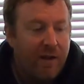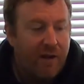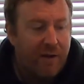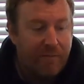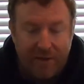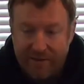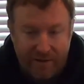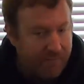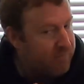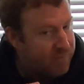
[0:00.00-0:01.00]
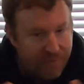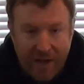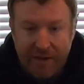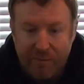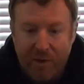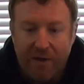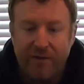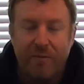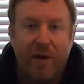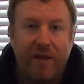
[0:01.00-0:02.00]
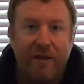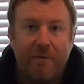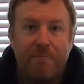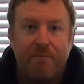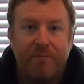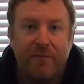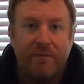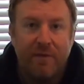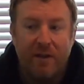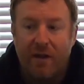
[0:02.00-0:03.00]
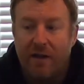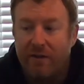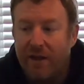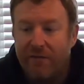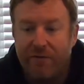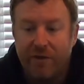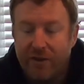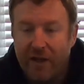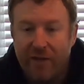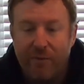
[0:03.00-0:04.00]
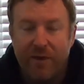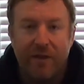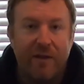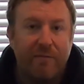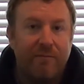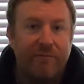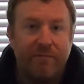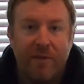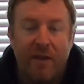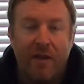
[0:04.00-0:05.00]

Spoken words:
Like I said, not sponsored by them, not affiliated with them.